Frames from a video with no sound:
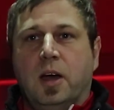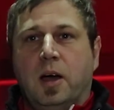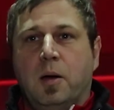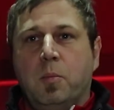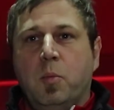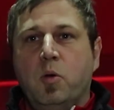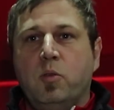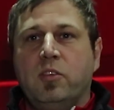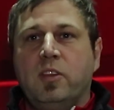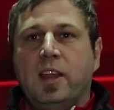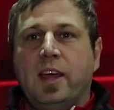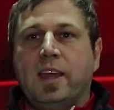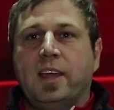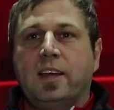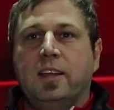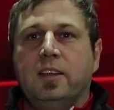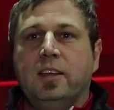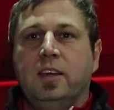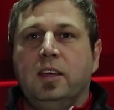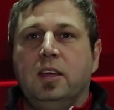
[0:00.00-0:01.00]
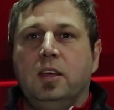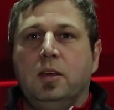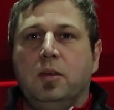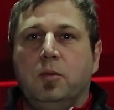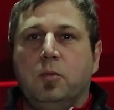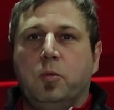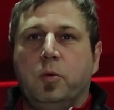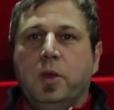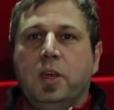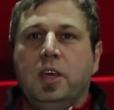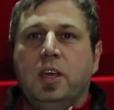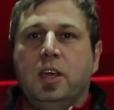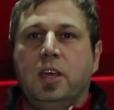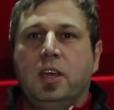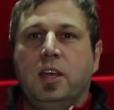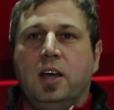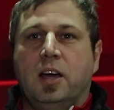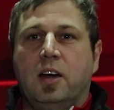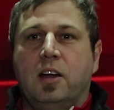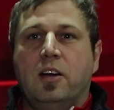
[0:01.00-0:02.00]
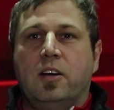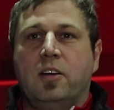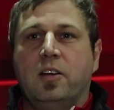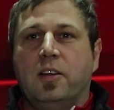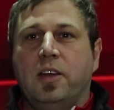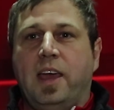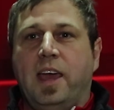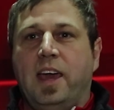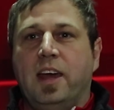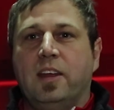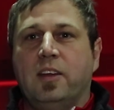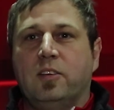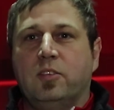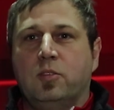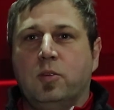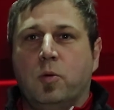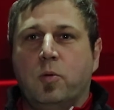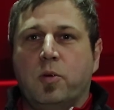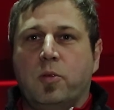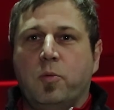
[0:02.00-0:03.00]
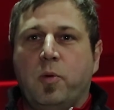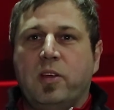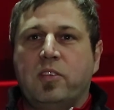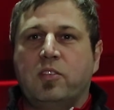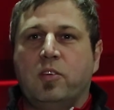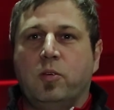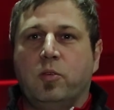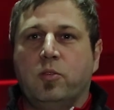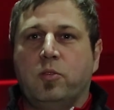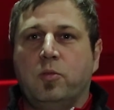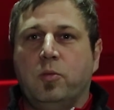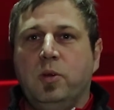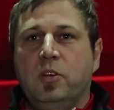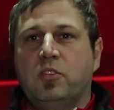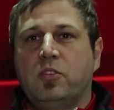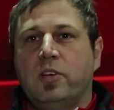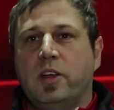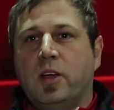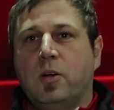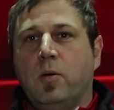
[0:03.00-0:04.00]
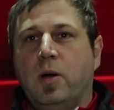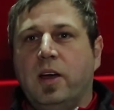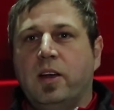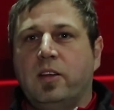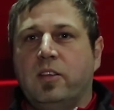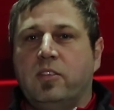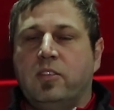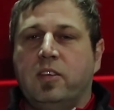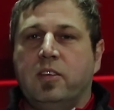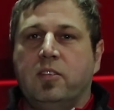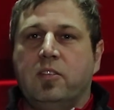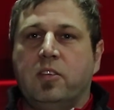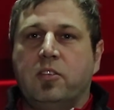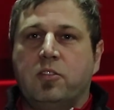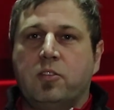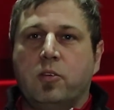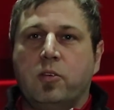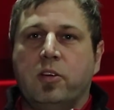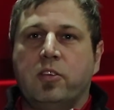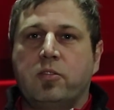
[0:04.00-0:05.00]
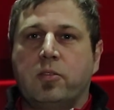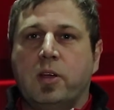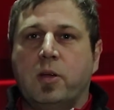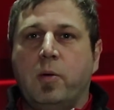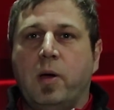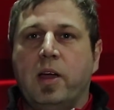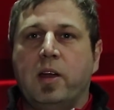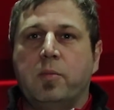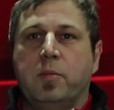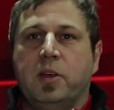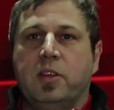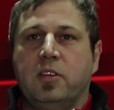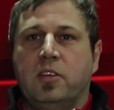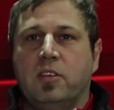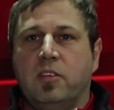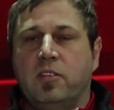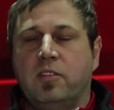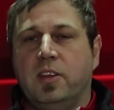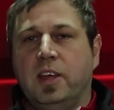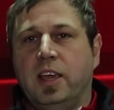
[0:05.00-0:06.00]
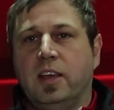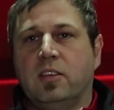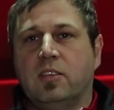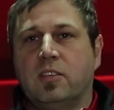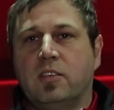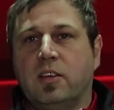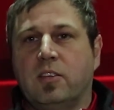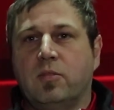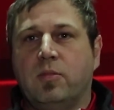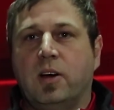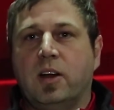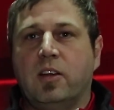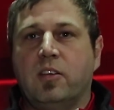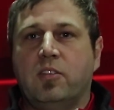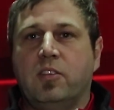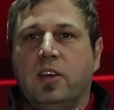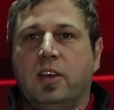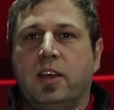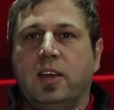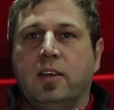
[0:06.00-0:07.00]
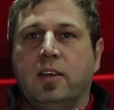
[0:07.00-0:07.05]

most likely we are heading toward West Coast, which requires the strongest requirement in the States as far as the